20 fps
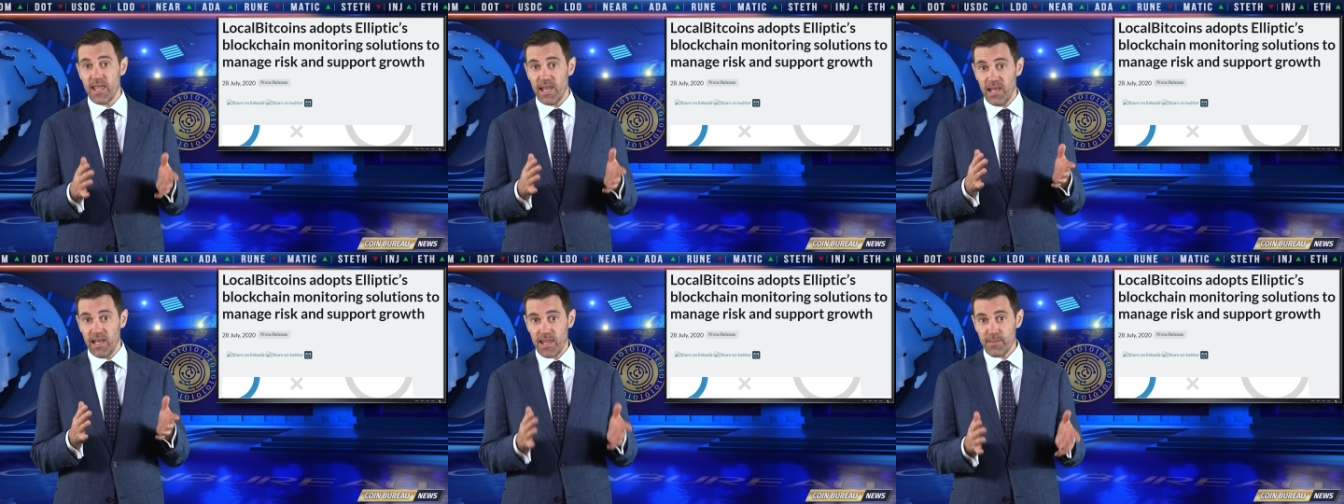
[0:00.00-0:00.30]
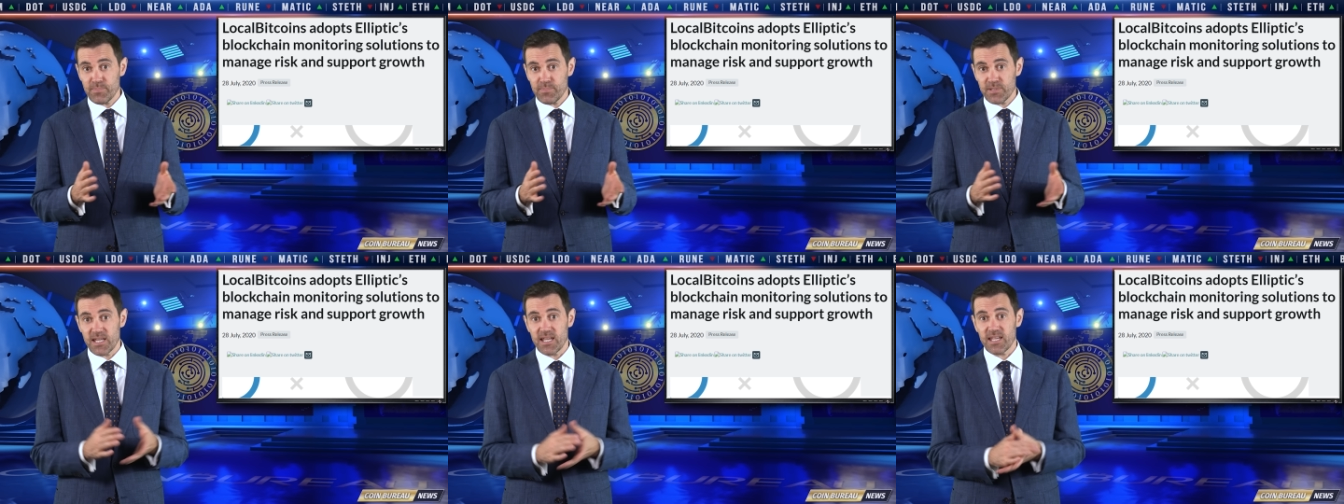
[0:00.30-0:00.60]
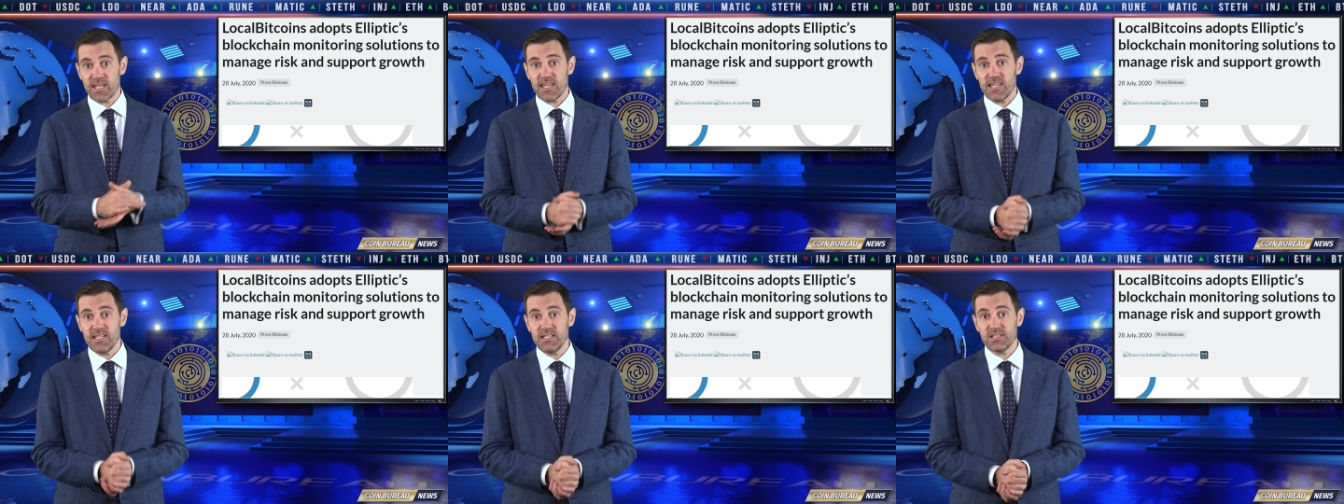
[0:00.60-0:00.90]

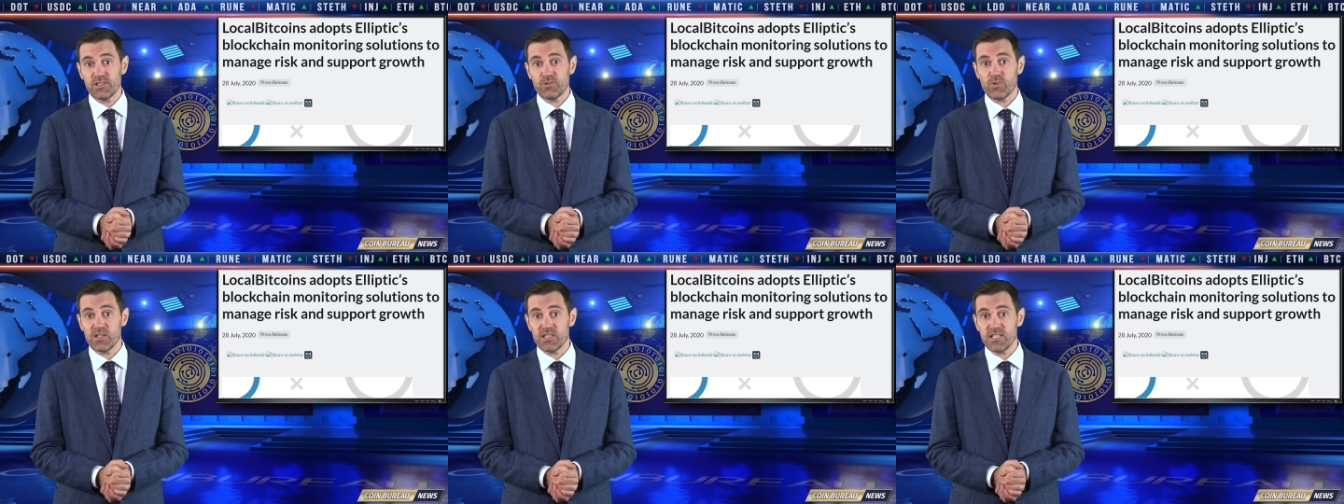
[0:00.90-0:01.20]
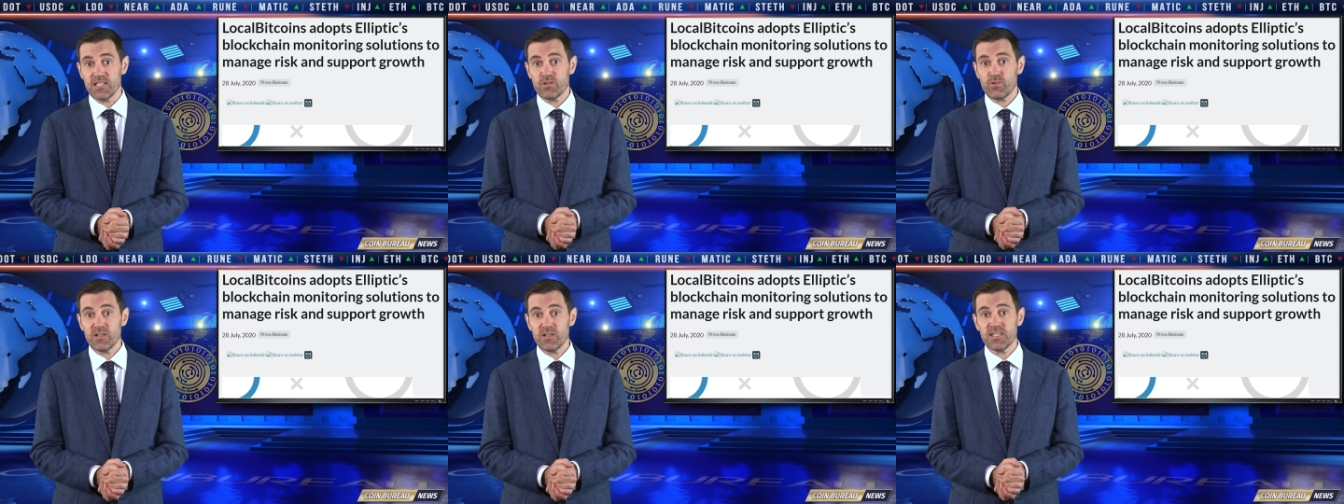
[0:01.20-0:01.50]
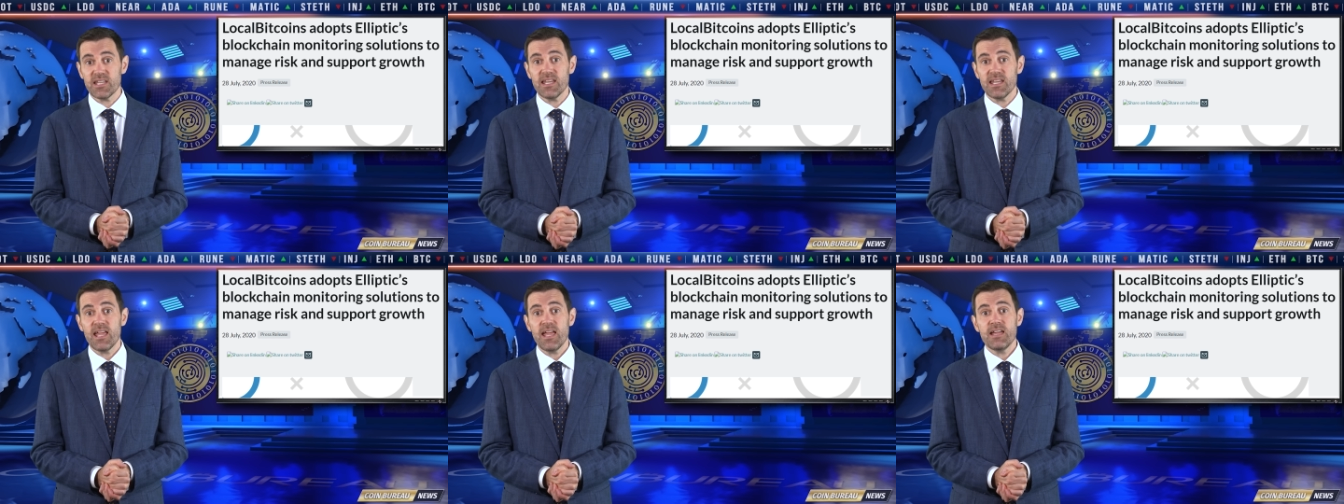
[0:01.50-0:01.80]
Elliptic in twenty
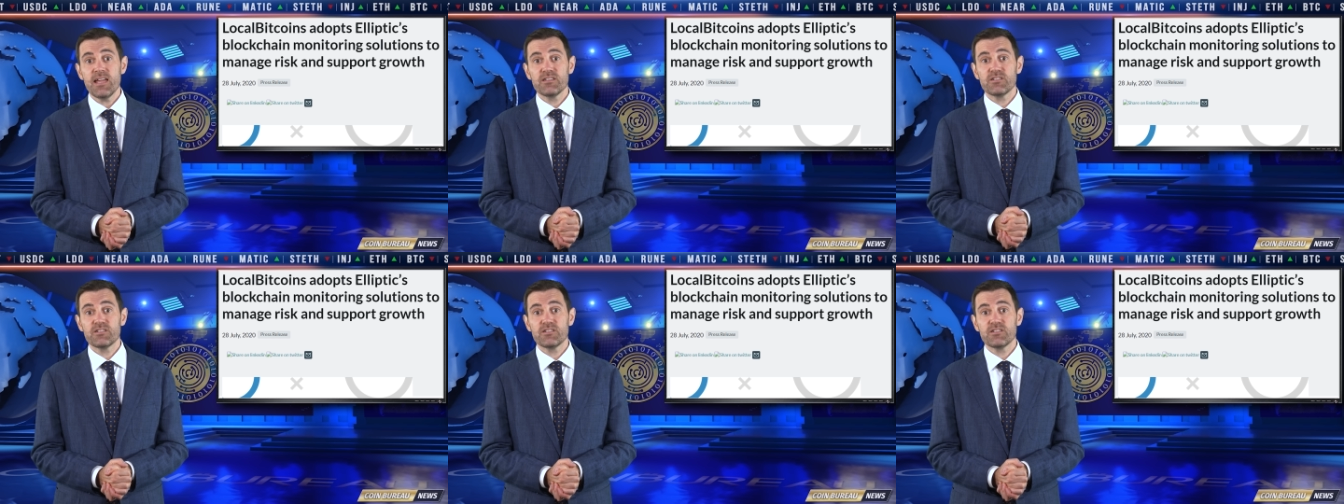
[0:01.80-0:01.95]
twenty